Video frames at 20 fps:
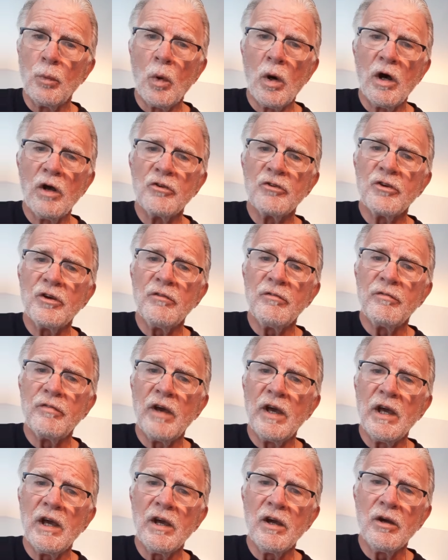was a
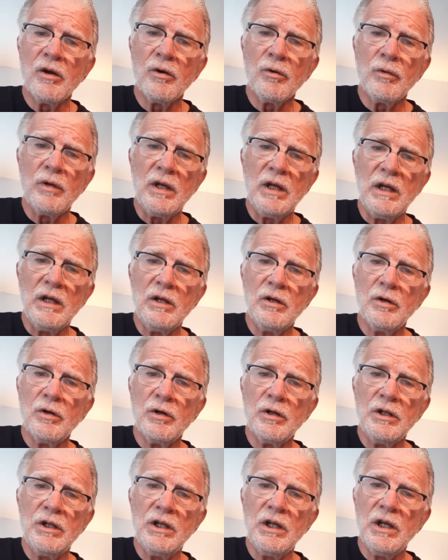very
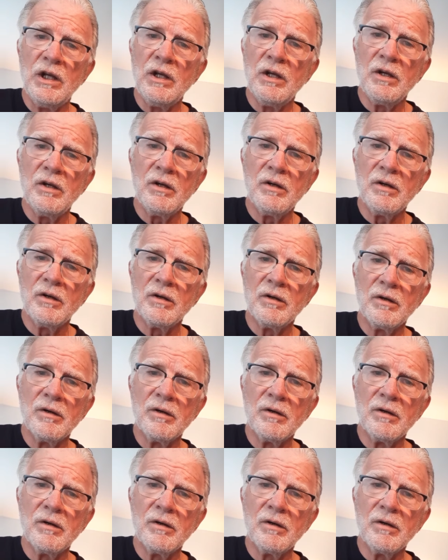good year.